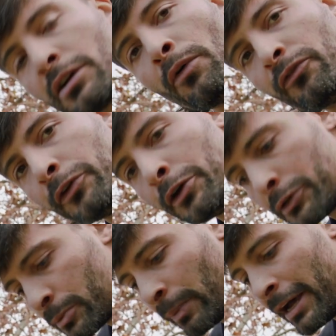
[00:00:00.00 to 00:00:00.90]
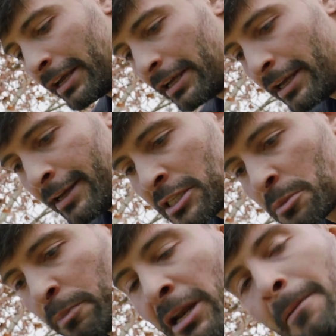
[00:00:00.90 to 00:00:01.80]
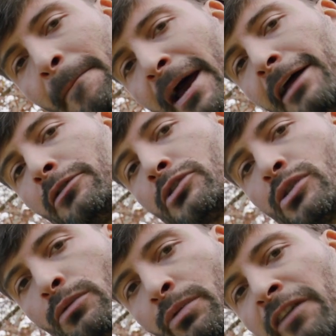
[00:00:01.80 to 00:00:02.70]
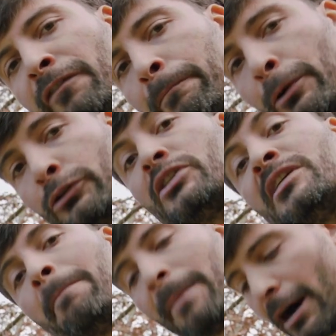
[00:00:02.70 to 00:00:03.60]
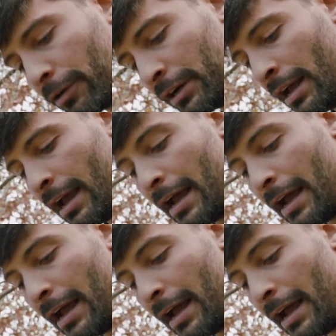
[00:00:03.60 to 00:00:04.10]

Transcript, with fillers: confused by spinning pedals with producing power.